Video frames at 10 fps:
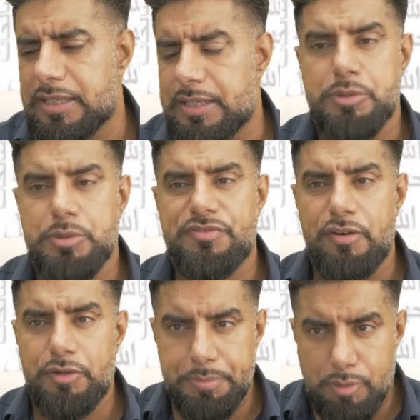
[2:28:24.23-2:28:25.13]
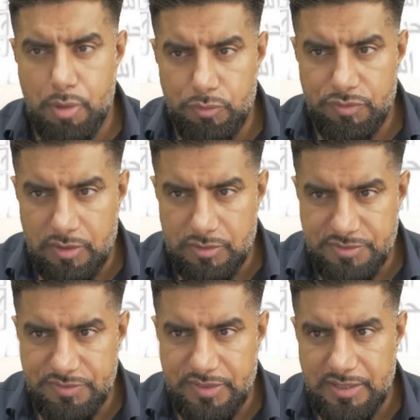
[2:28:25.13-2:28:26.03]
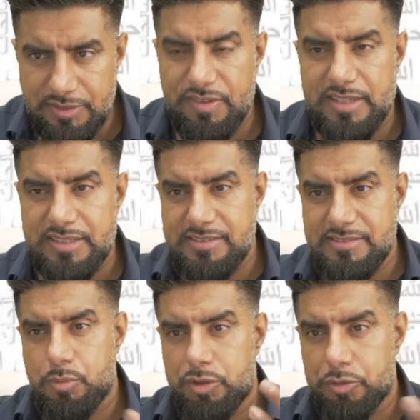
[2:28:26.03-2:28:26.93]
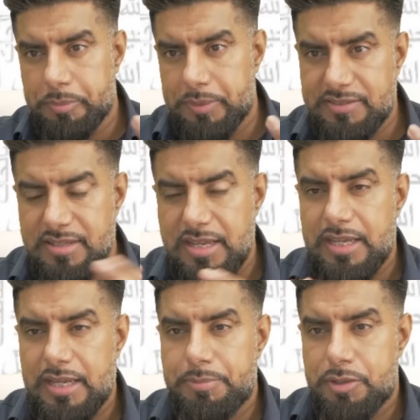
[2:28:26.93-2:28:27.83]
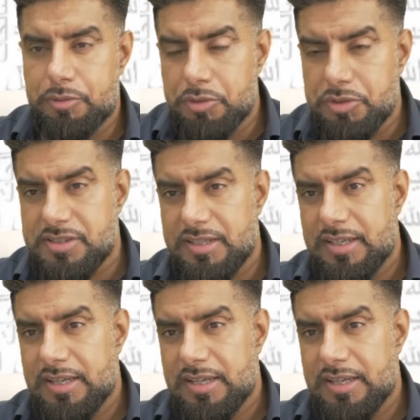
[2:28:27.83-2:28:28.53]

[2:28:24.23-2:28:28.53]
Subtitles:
was very pro-philosophy. In fact, he's the one who meets Ibn Rushd